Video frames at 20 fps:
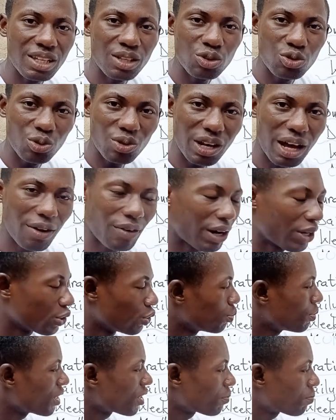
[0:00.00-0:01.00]
into naira,
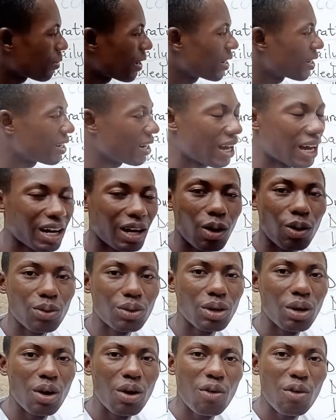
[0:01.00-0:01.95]
you'll be spending around